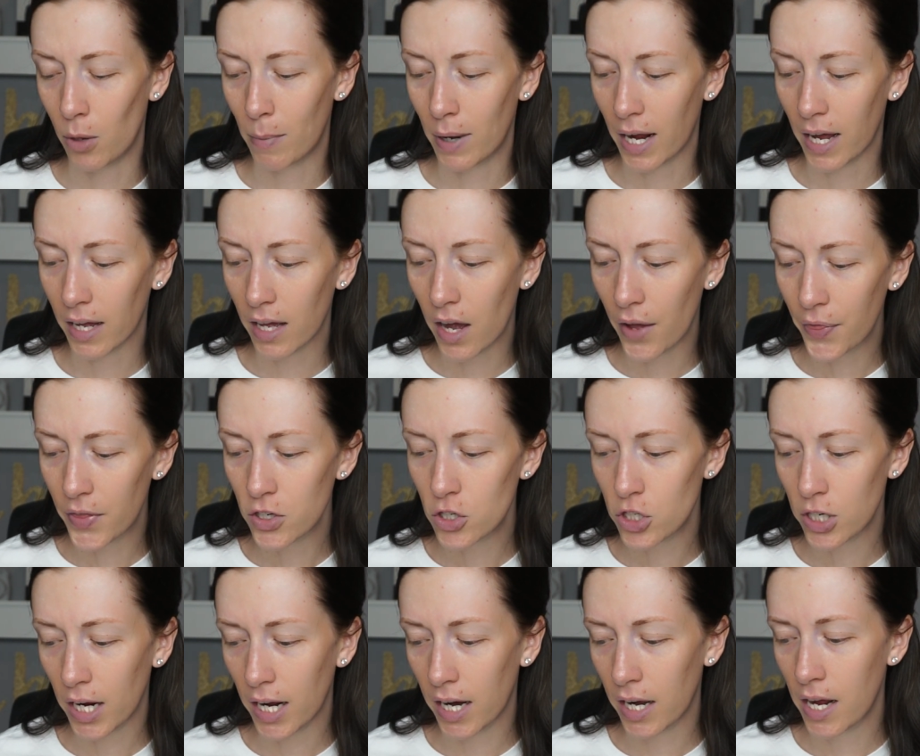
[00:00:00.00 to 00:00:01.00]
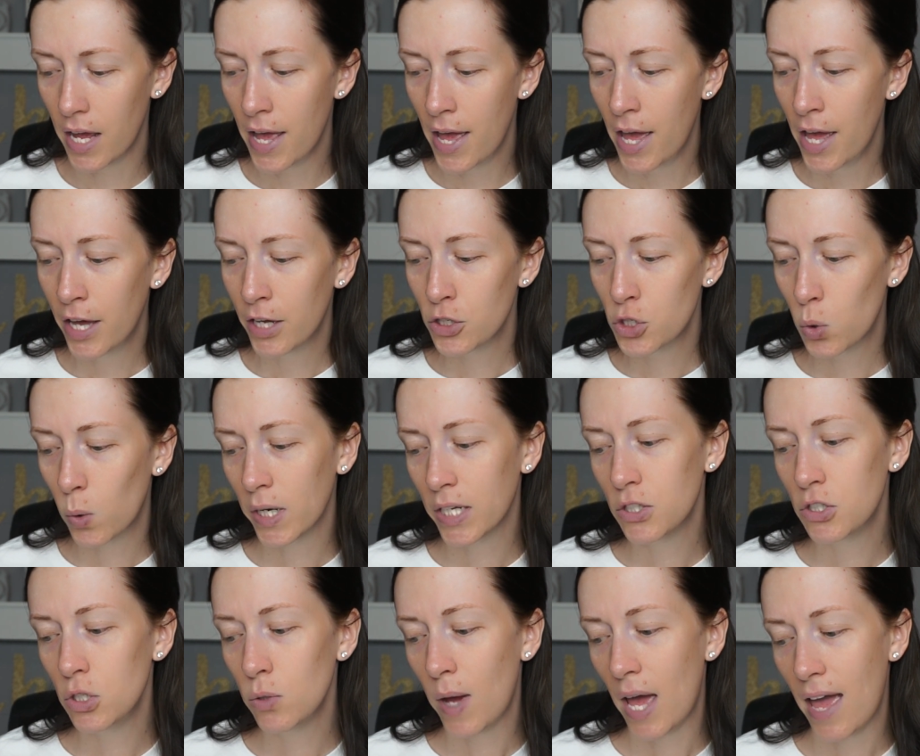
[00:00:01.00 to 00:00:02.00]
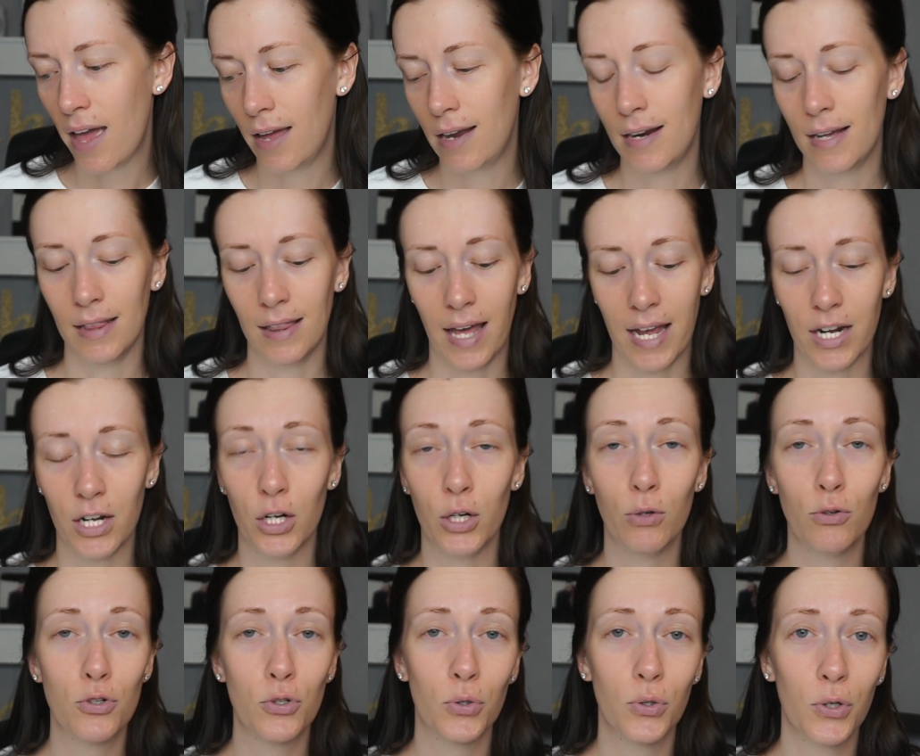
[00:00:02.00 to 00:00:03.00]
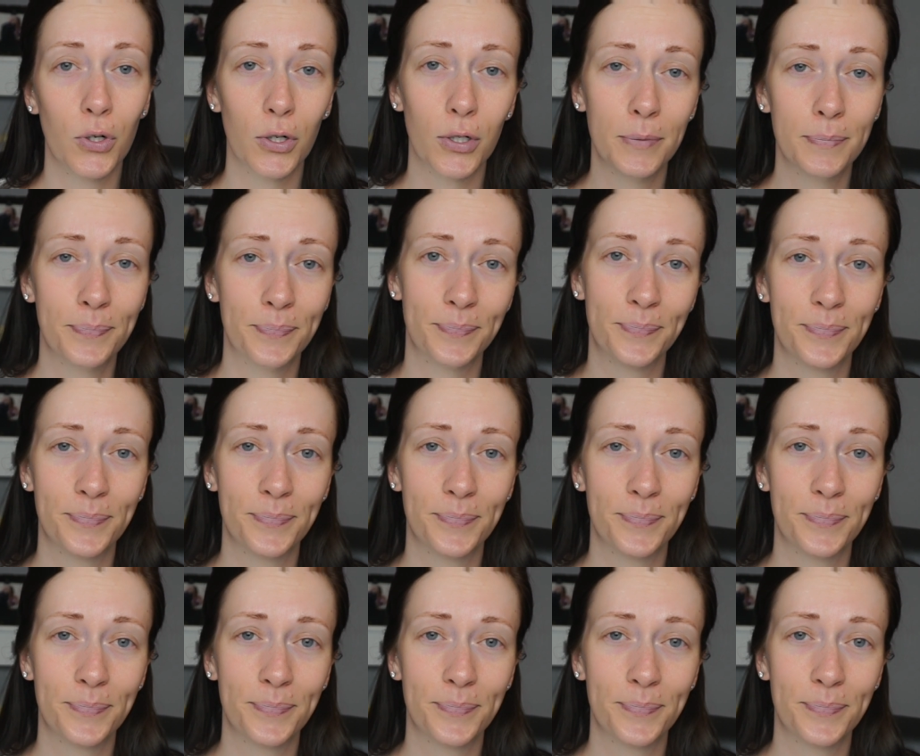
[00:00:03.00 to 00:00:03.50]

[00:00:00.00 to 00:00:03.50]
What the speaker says: But I got the shade 22N Light Neutral.